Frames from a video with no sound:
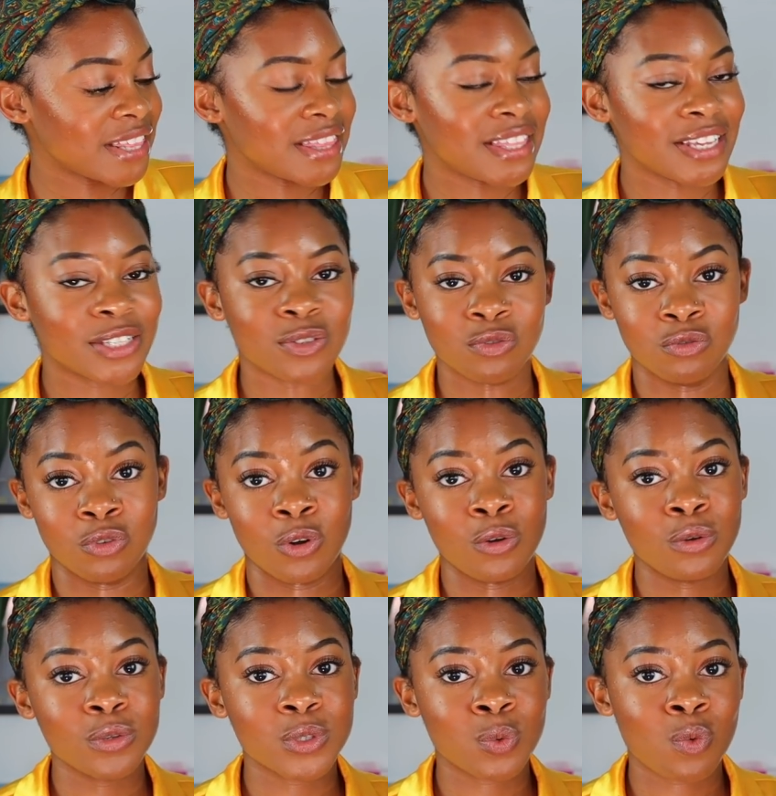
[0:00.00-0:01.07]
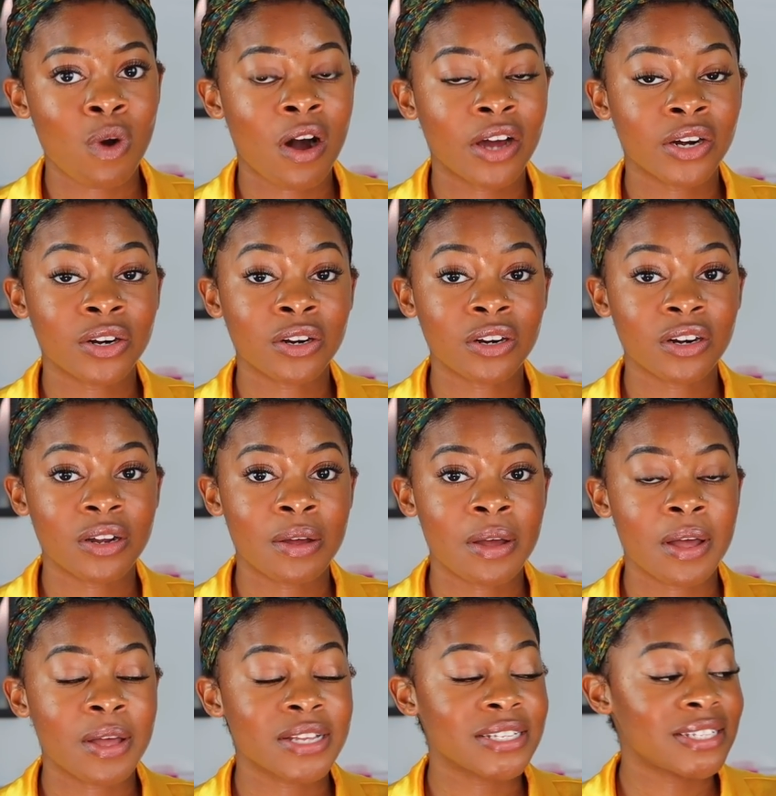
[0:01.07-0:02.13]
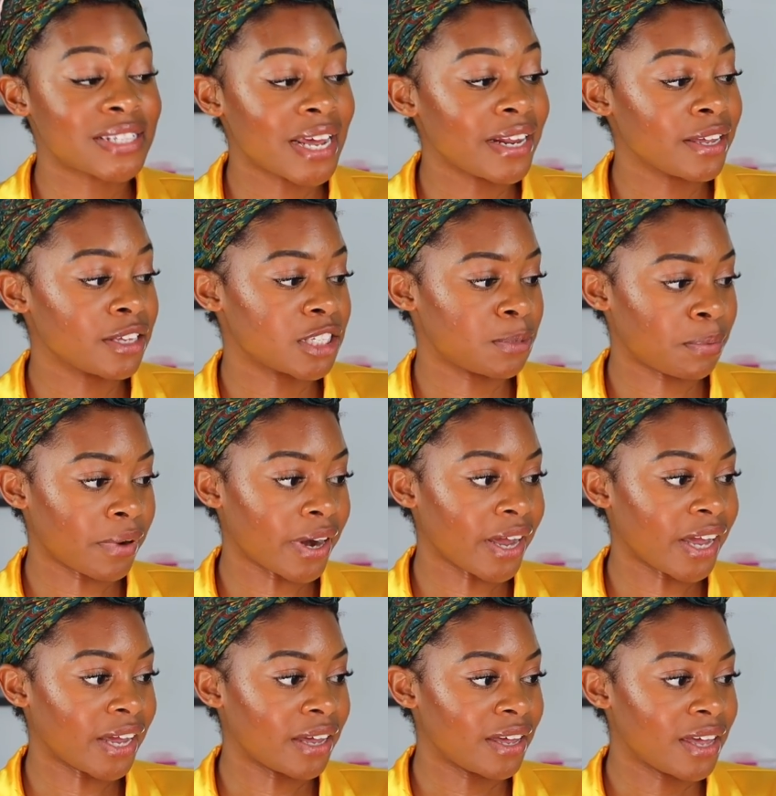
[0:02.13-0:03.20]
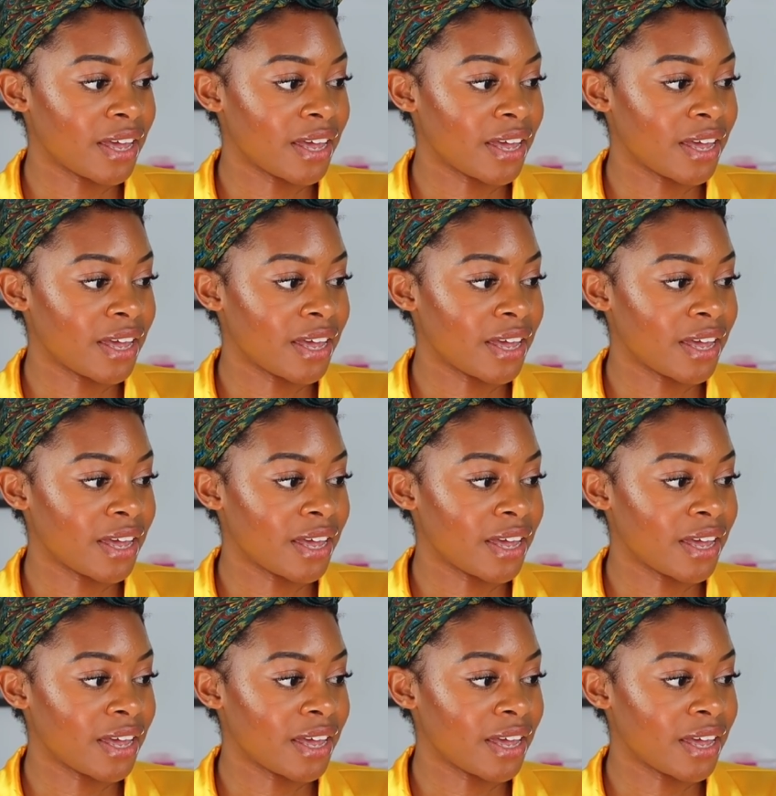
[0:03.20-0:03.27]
this rose water setting spray.